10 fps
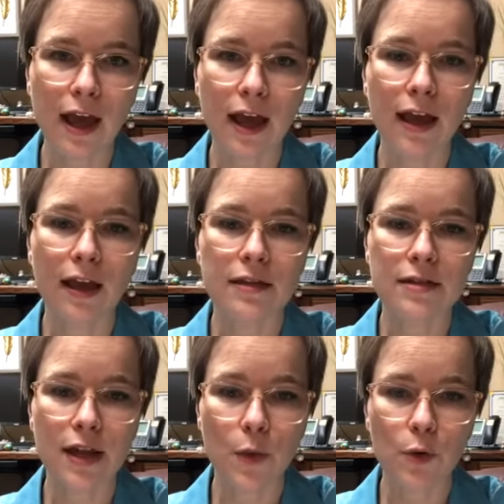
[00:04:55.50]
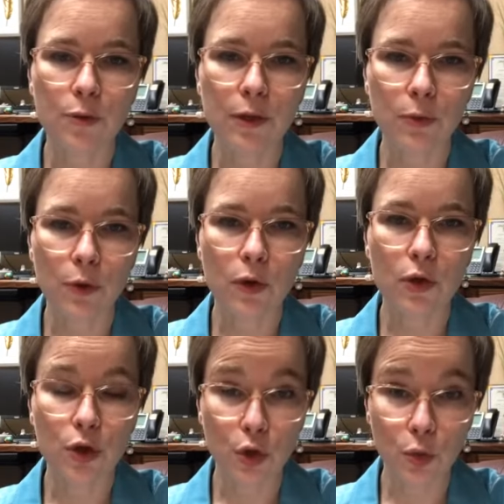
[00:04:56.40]
And there were people
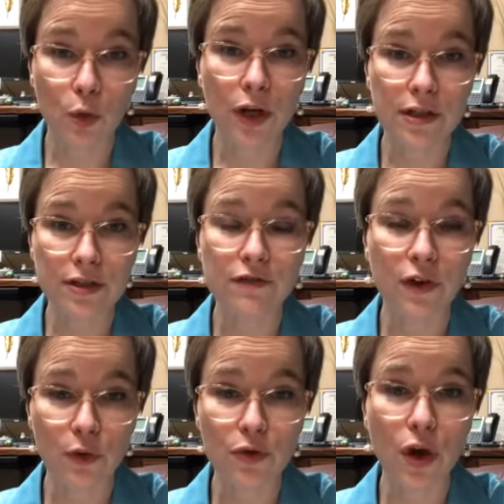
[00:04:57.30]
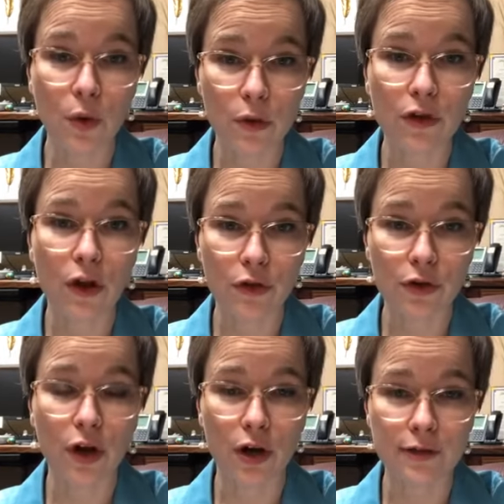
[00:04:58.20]
who wanted to vote no with all their
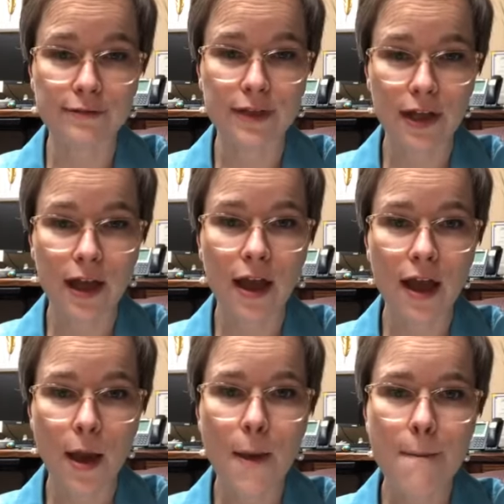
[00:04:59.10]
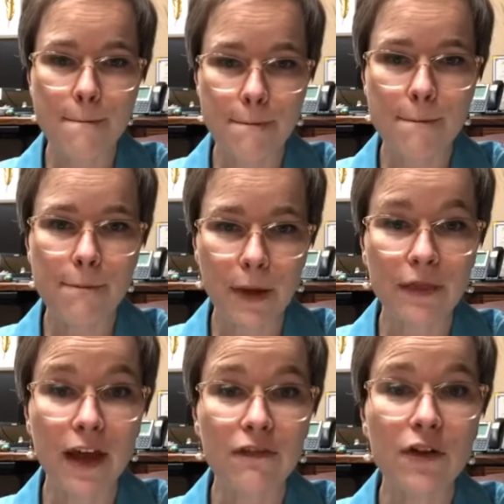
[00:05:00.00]
heart. but
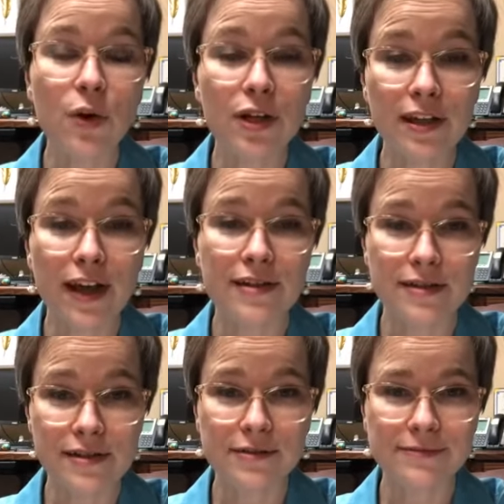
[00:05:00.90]
they voted yes.